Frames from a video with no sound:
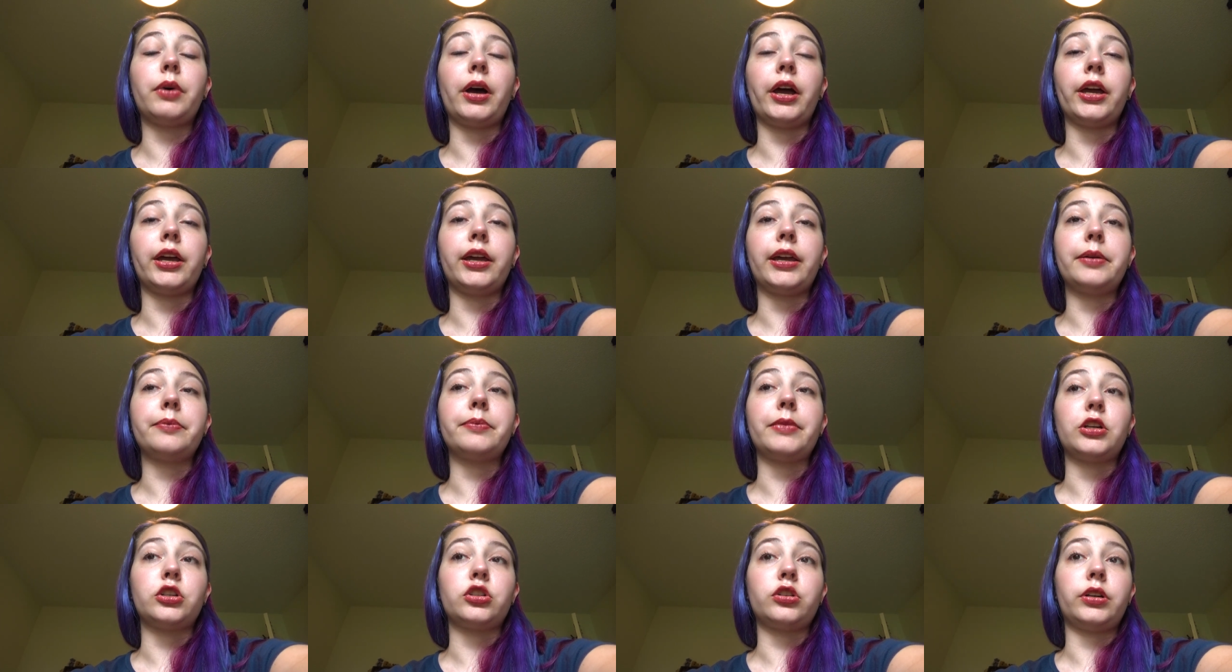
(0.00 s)
my
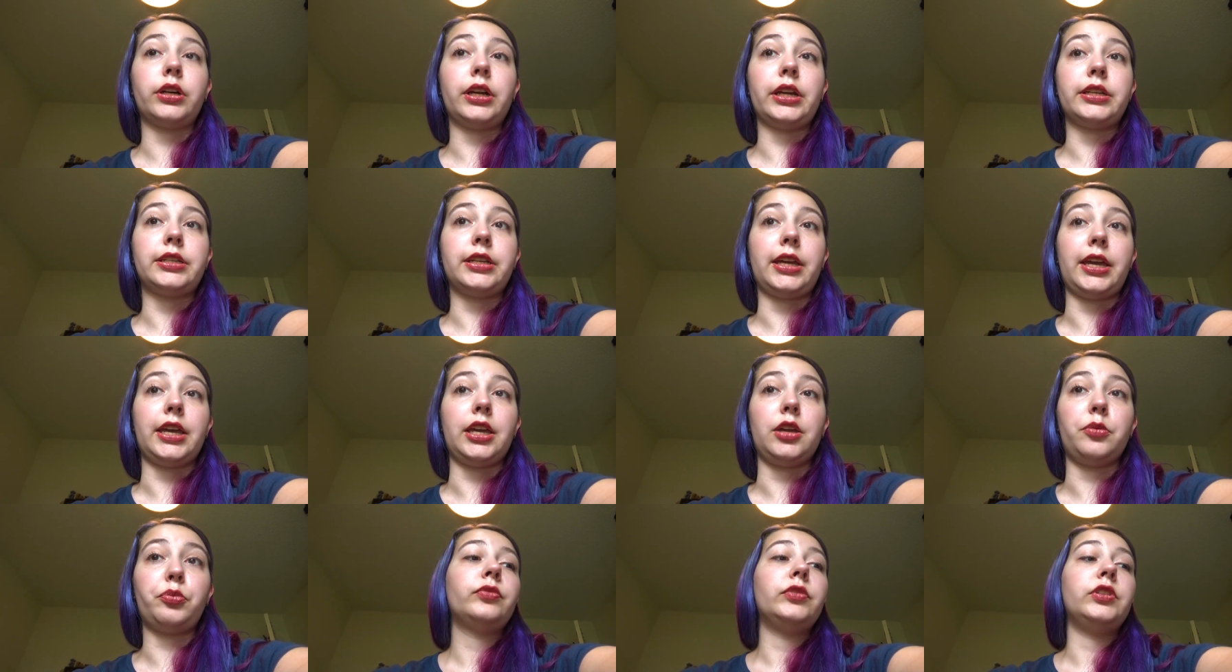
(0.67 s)
measuring
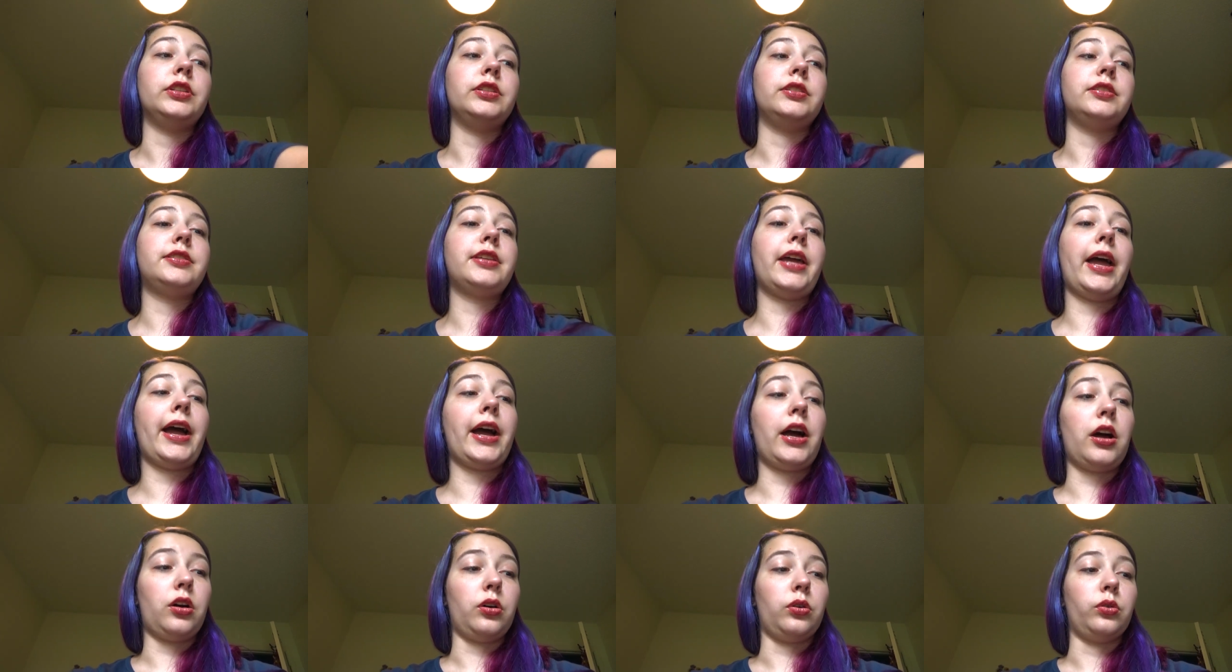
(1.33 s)
tape
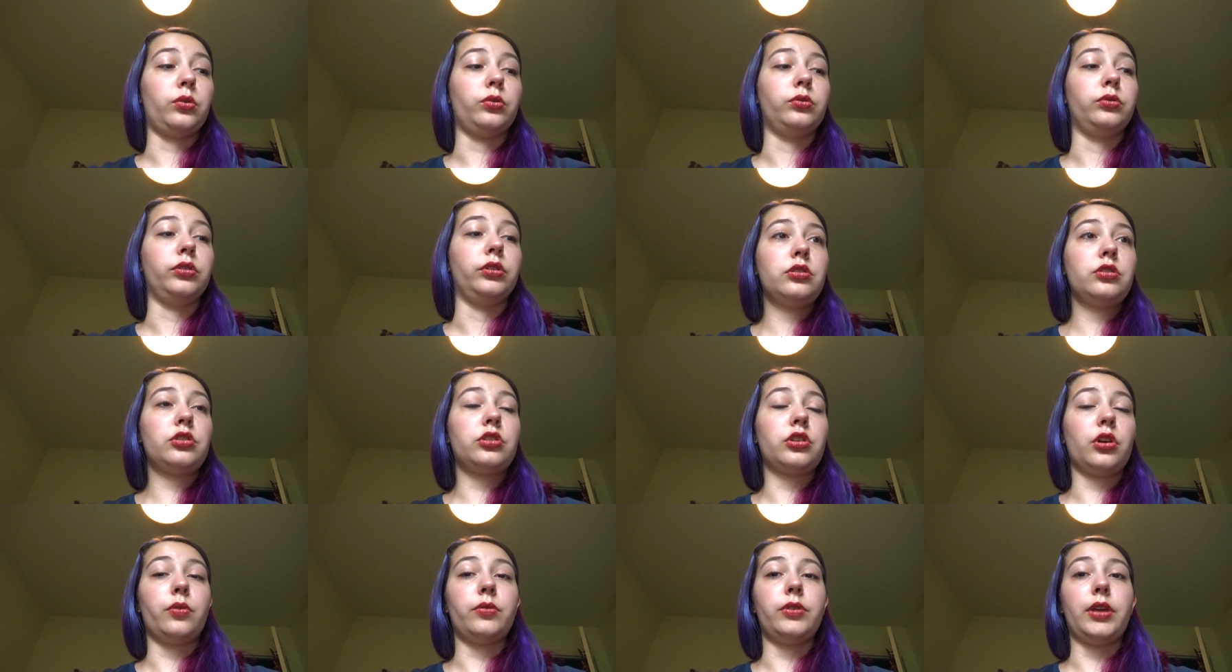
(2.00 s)
down
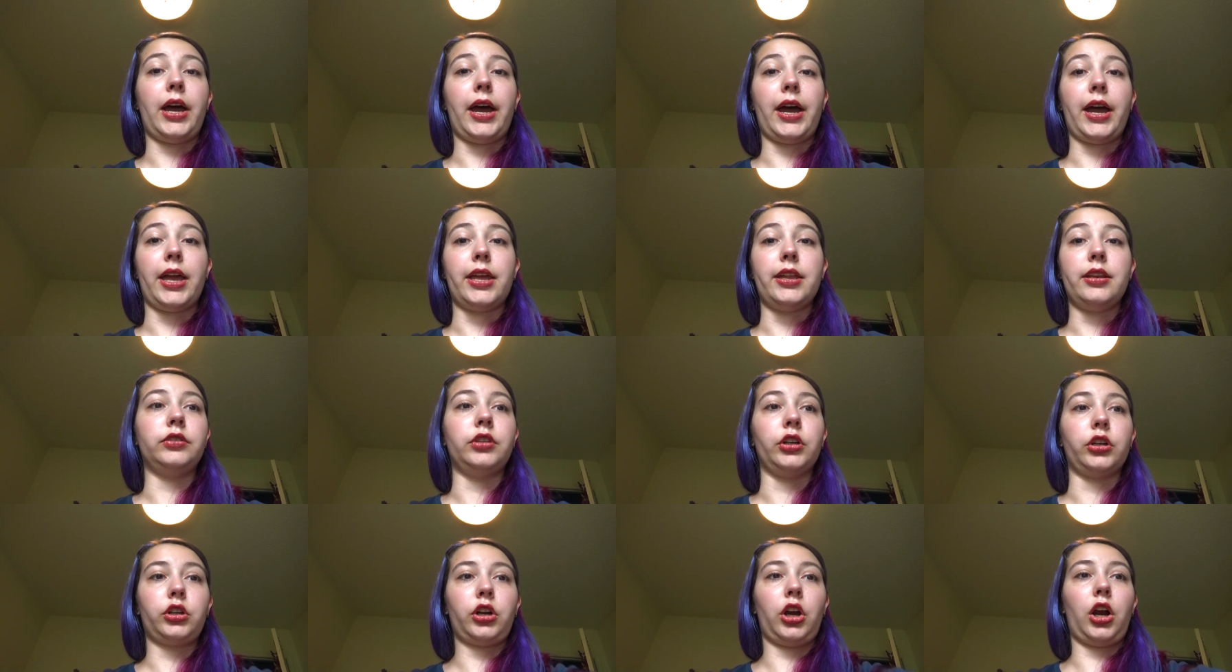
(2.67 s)
so that
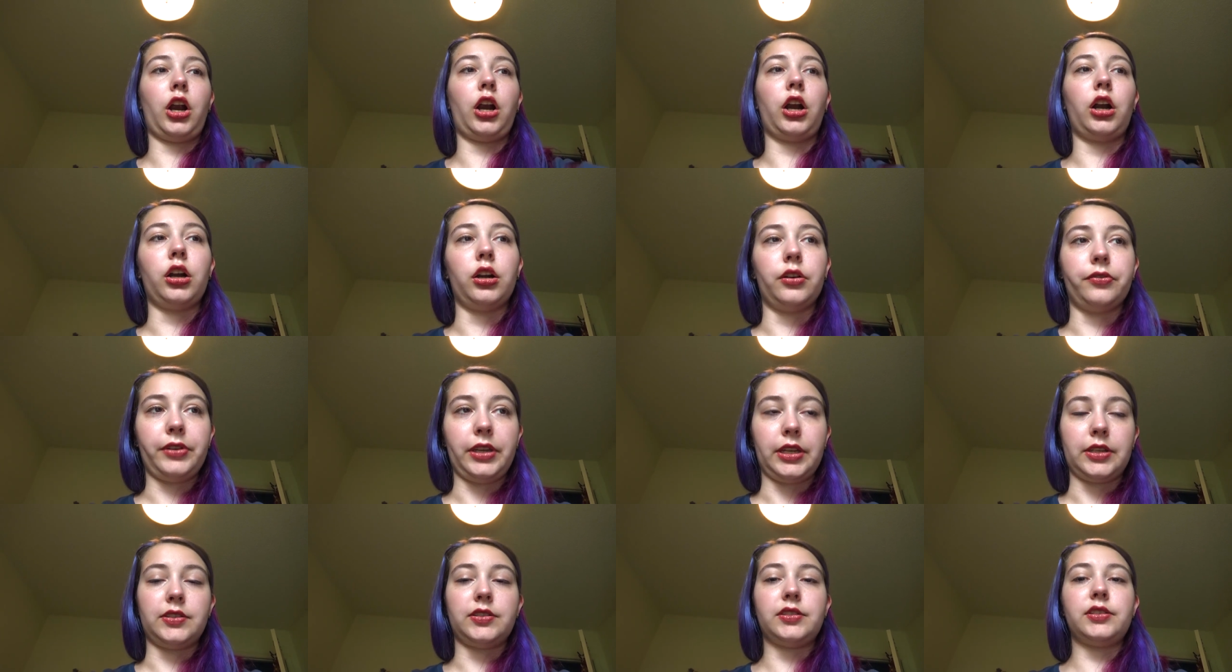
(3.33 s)
the curve
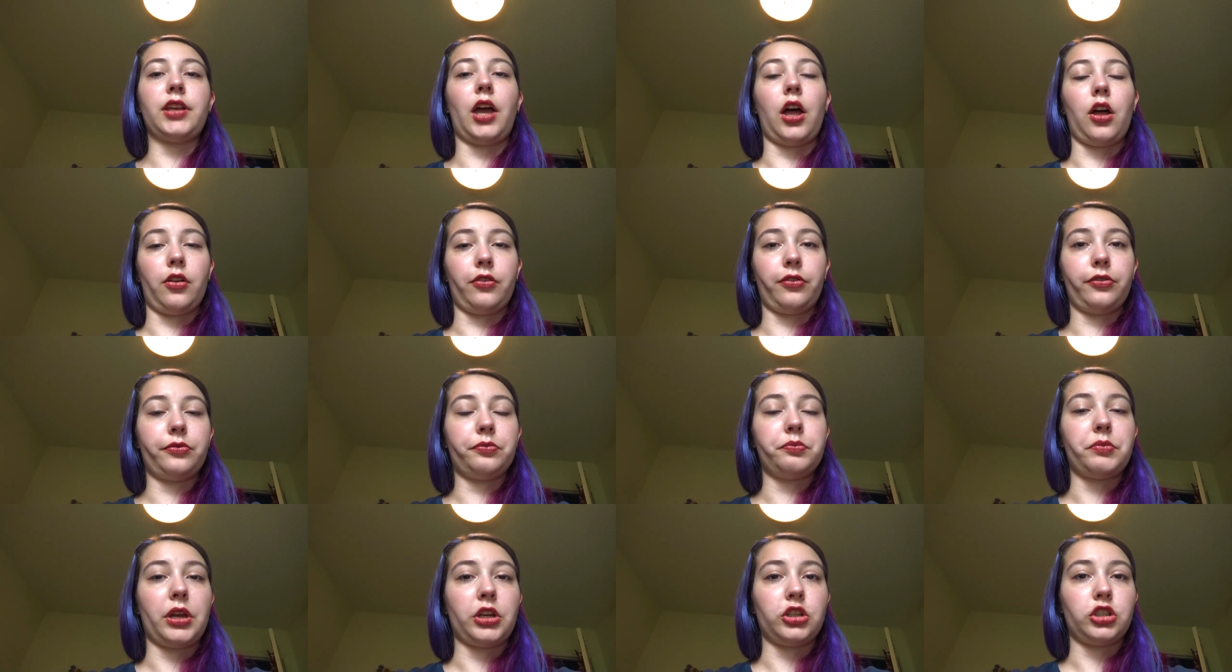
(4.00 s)

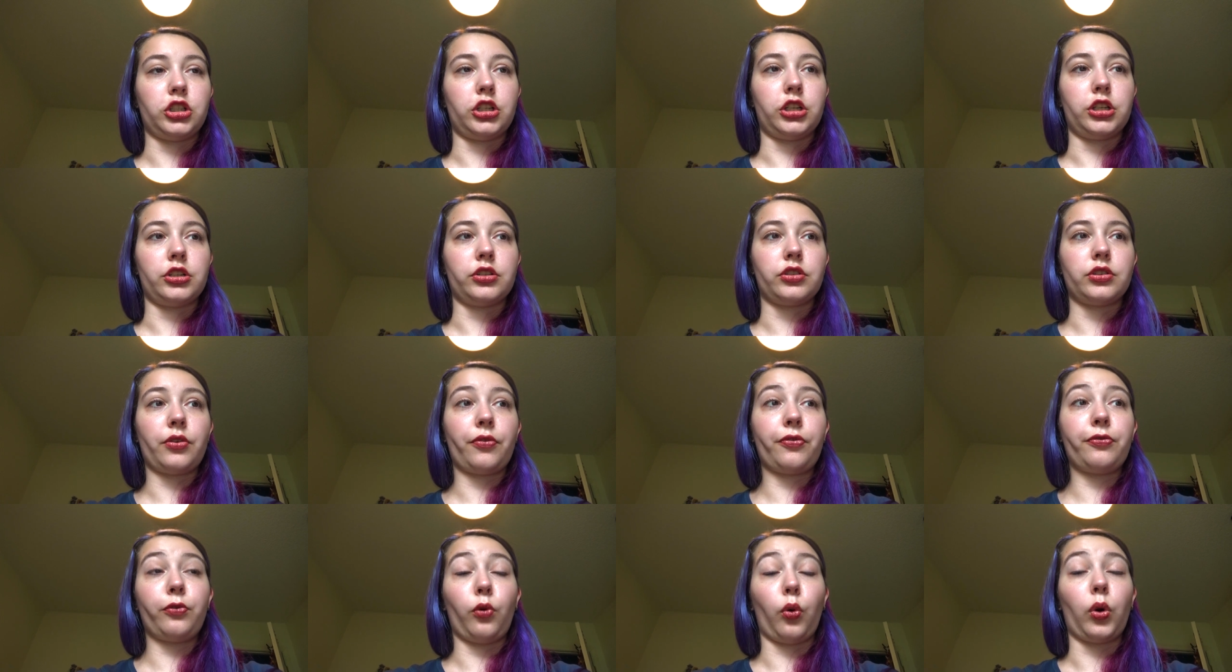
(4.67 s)
itself measures
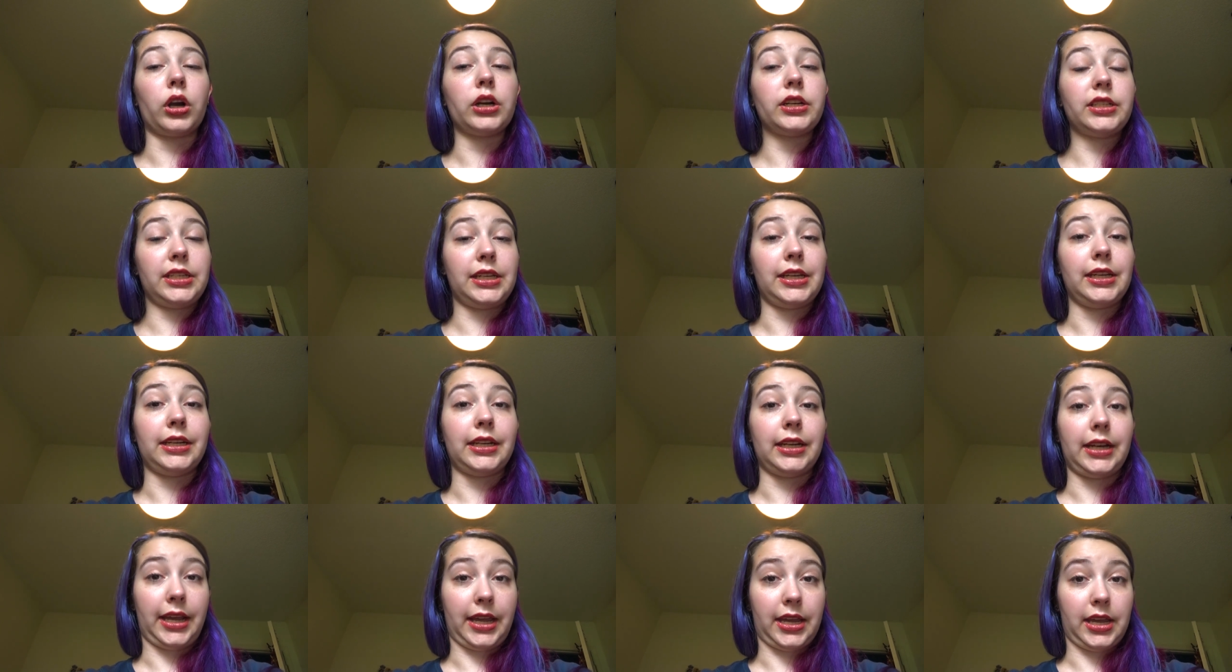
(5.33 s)

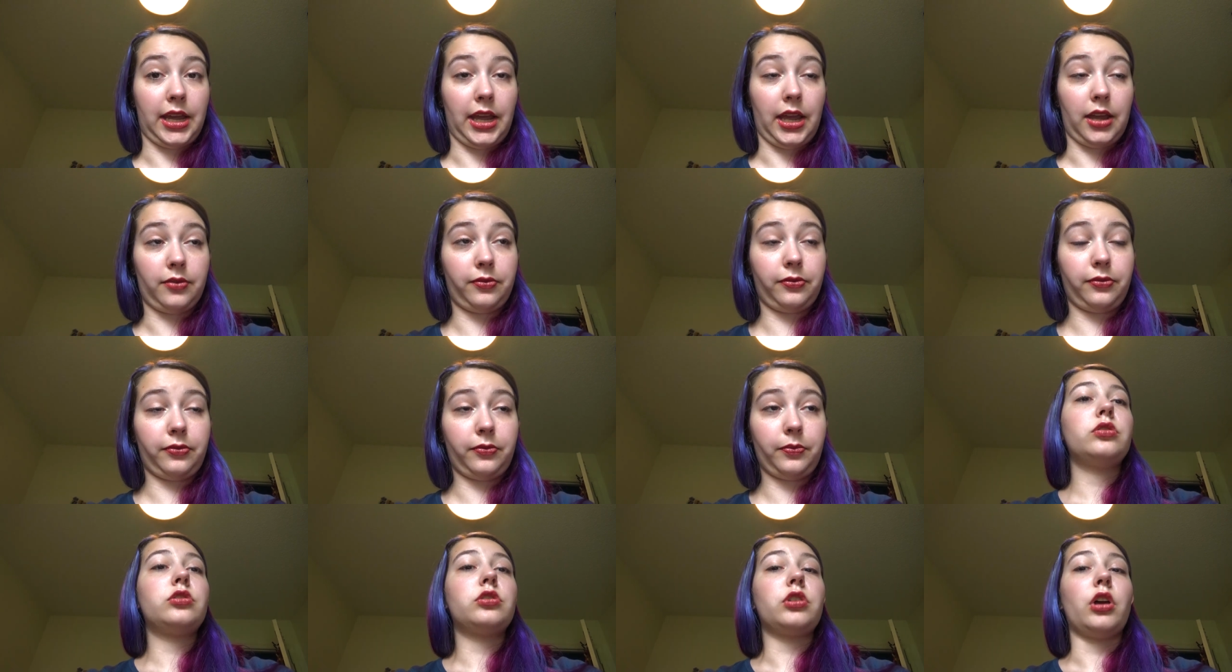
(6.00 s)
14 and a
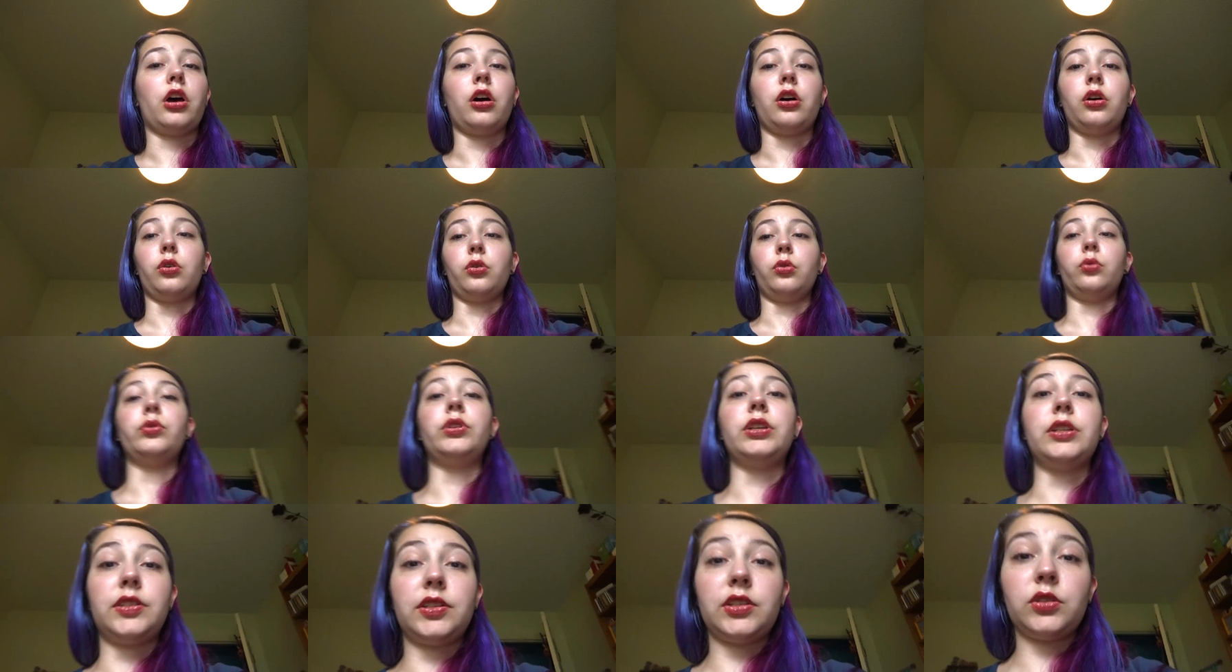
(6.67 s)
half so
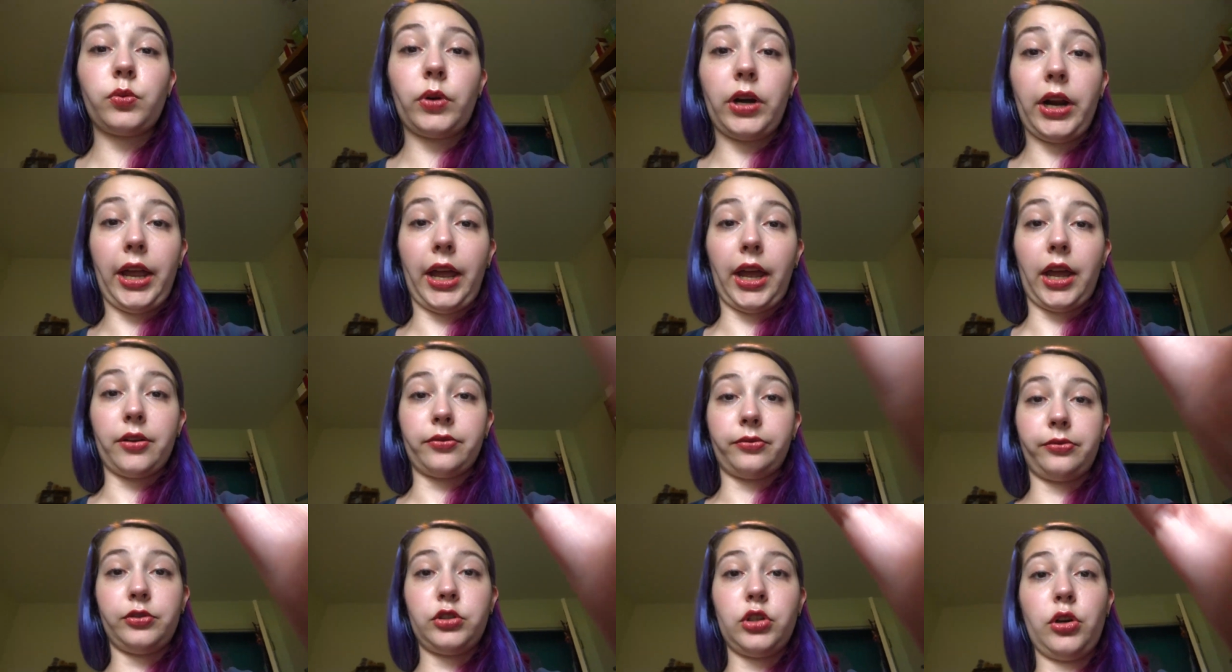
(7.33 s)
this is what I
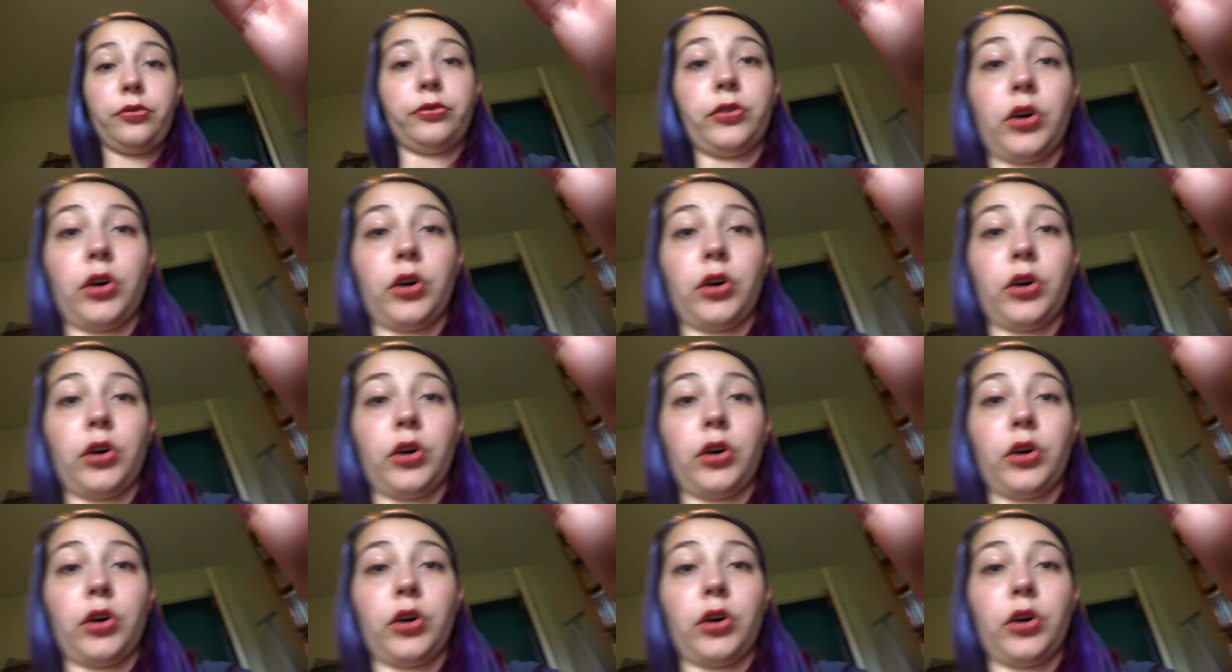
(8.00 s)
have so